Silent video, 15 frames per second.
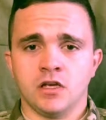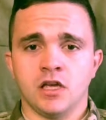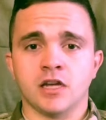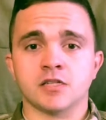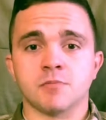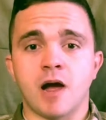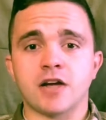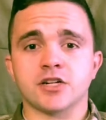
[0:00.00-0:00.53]
It
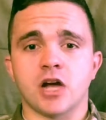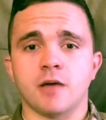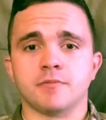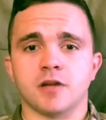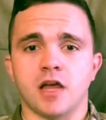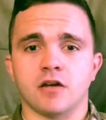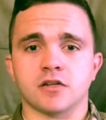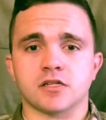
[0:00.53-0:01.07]
is my job
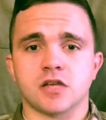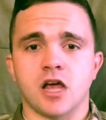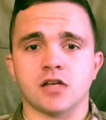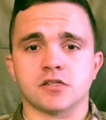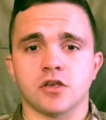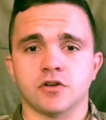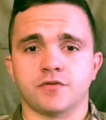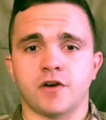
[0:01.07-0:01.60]
to now
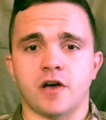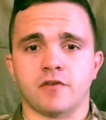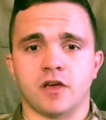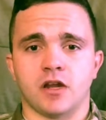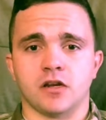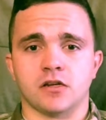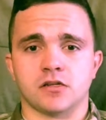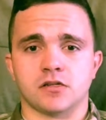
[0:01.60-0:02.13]
discuss those 5
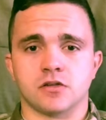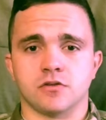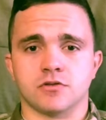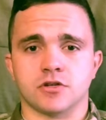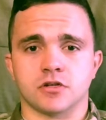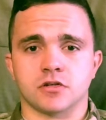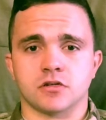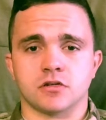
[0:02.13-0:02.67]
candidate
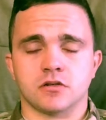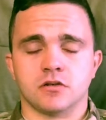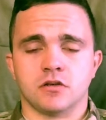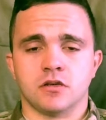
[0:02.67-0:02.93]
solutions.